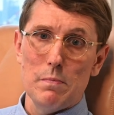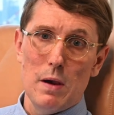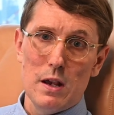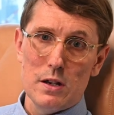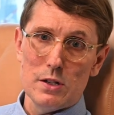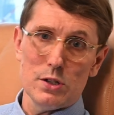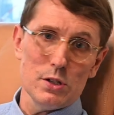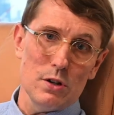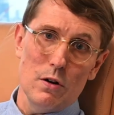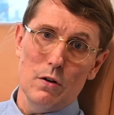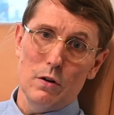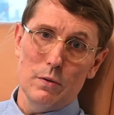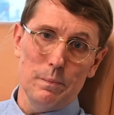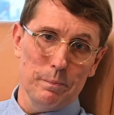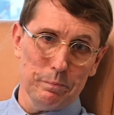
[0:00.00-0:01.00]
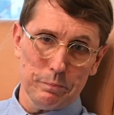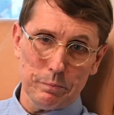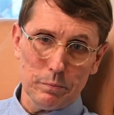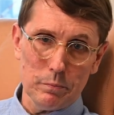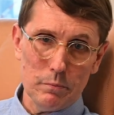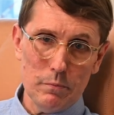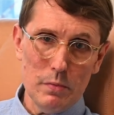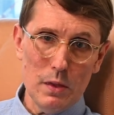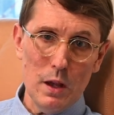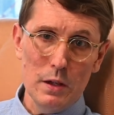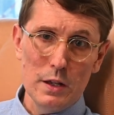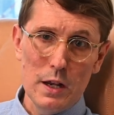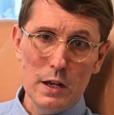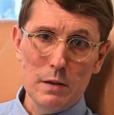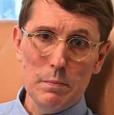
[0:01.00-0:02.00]
based on
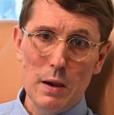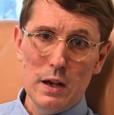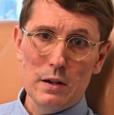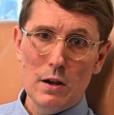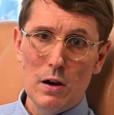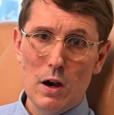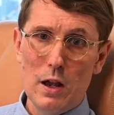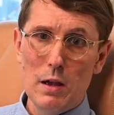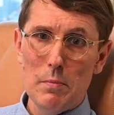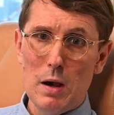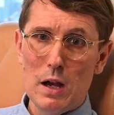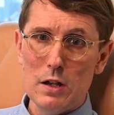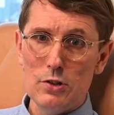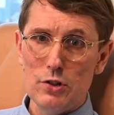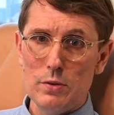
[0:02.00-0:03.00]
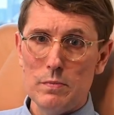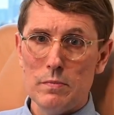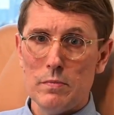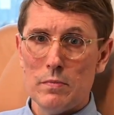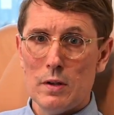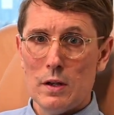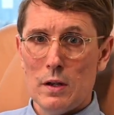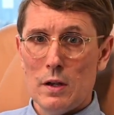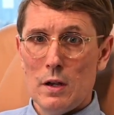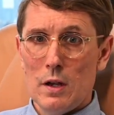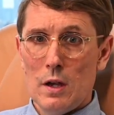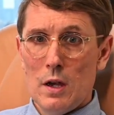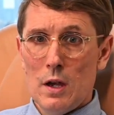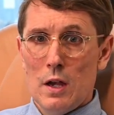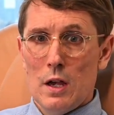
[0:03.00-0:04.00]
getting paid a higher margin.
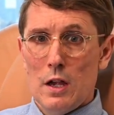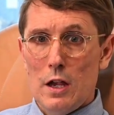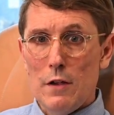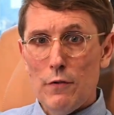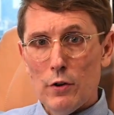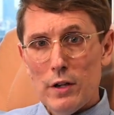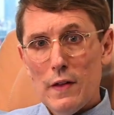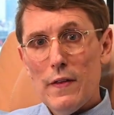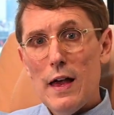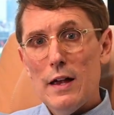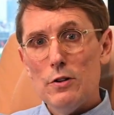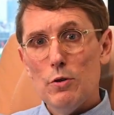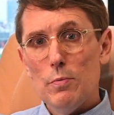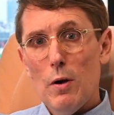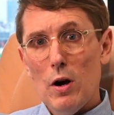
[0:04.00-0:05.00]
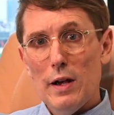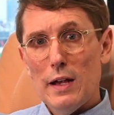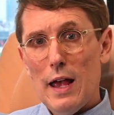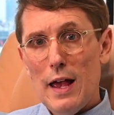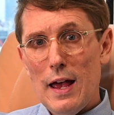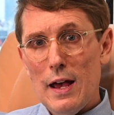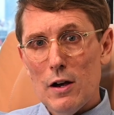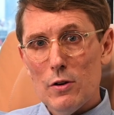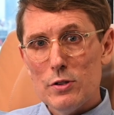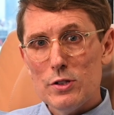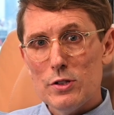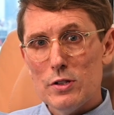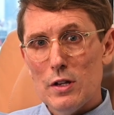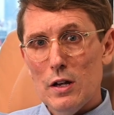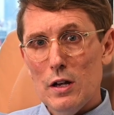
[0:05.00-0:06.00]
If, on the other hand, you're buying a
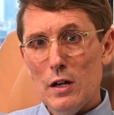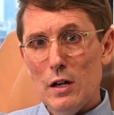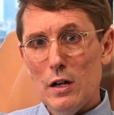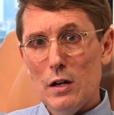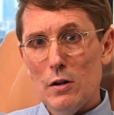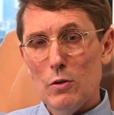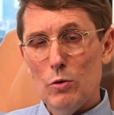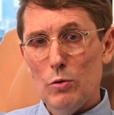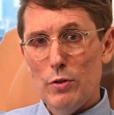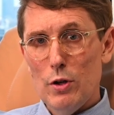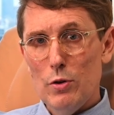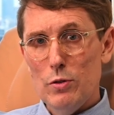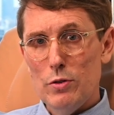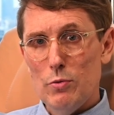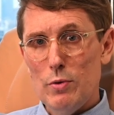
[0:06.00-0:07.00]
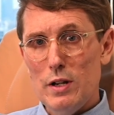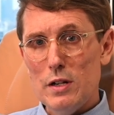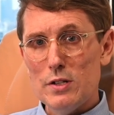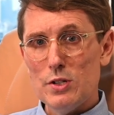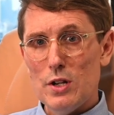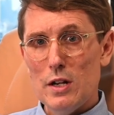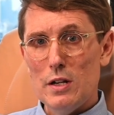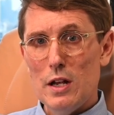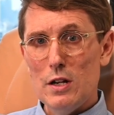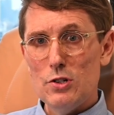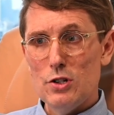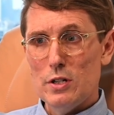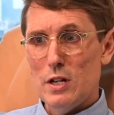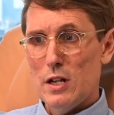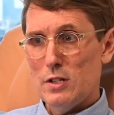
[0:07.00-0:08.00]
house, uh, although the real estate
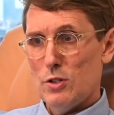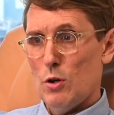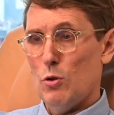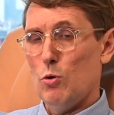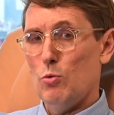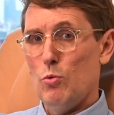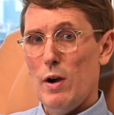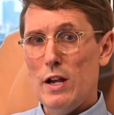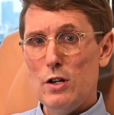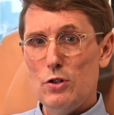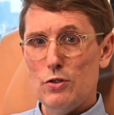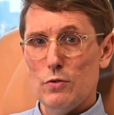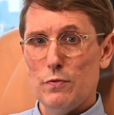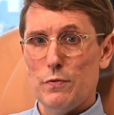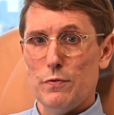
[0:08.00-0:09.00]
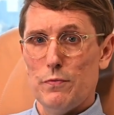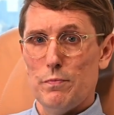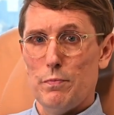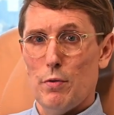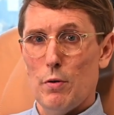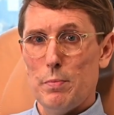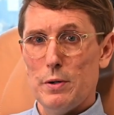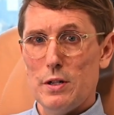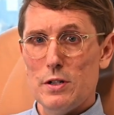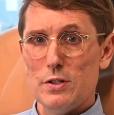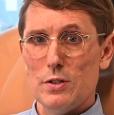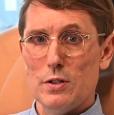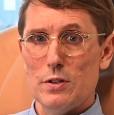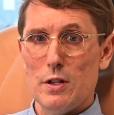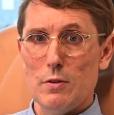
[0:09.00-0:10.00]
agent has a whole range of properties
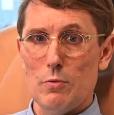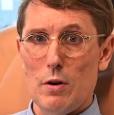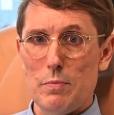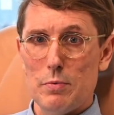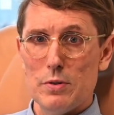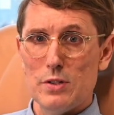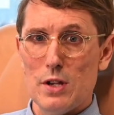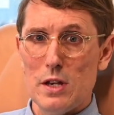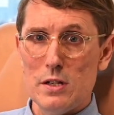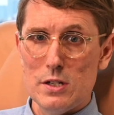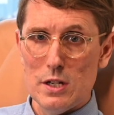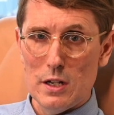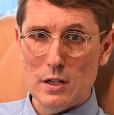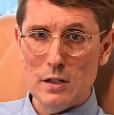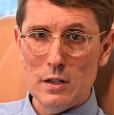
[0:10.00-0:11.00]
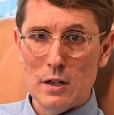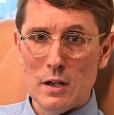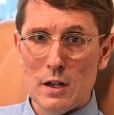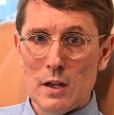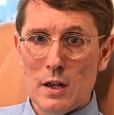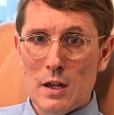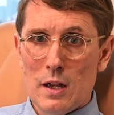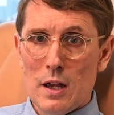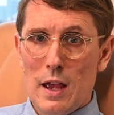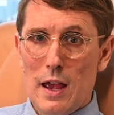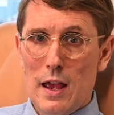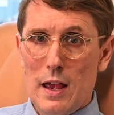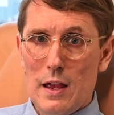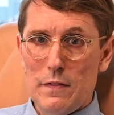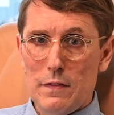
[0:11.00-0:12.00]
that they're representing
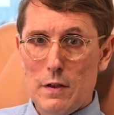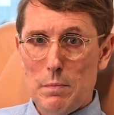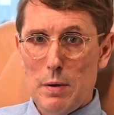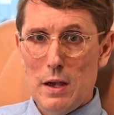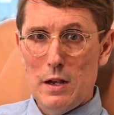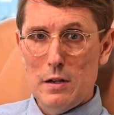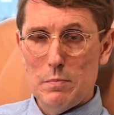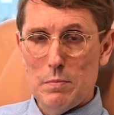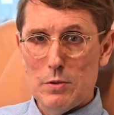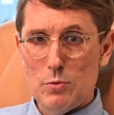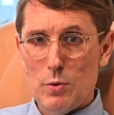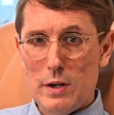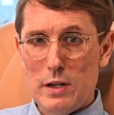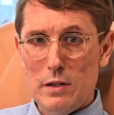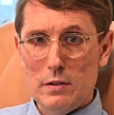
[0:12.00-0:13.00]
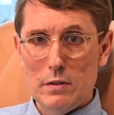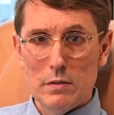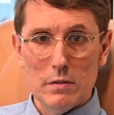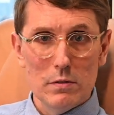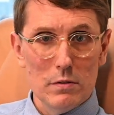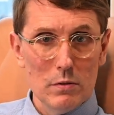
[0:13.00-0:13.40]
and they're paid between